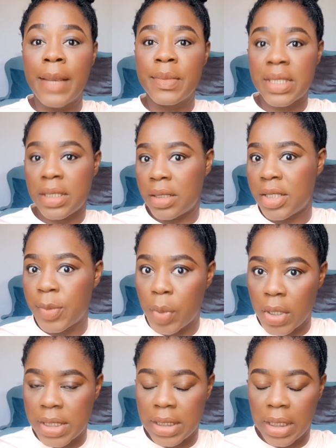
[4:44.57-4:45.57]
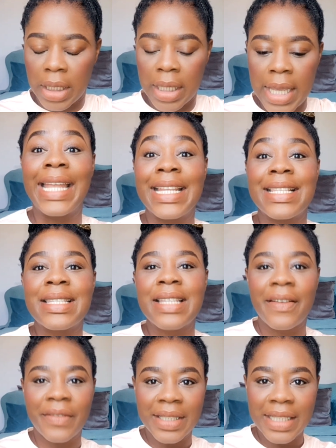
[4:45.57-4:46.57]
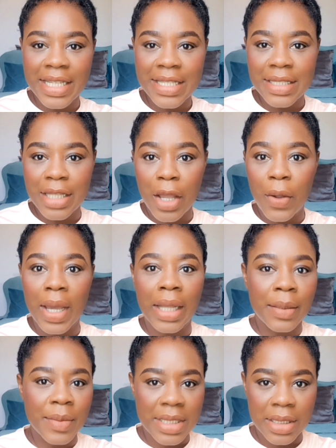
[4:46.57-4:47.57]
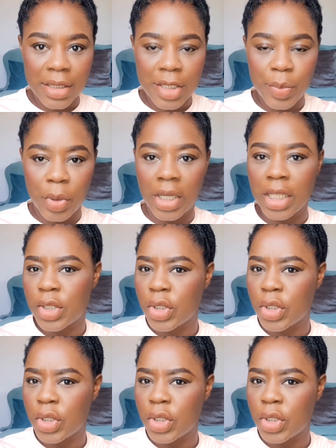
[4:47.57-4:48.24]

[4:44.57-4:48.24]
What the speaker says: I'm still spotting, and it's 7 days now and I'm still spotting.